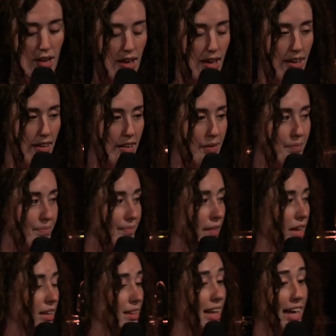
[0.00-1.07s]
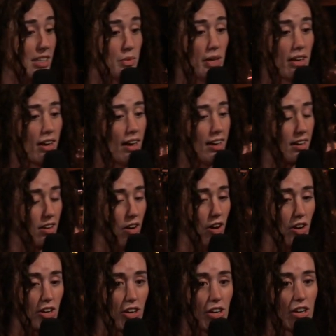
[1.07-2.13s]
Um, last week,
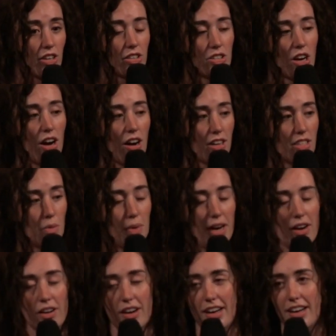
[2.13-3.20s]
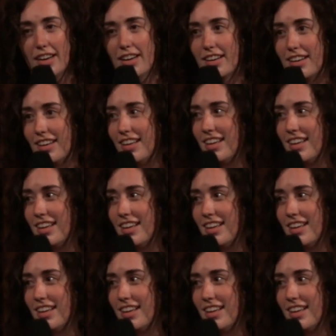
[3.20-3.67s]
Connor talked about uh,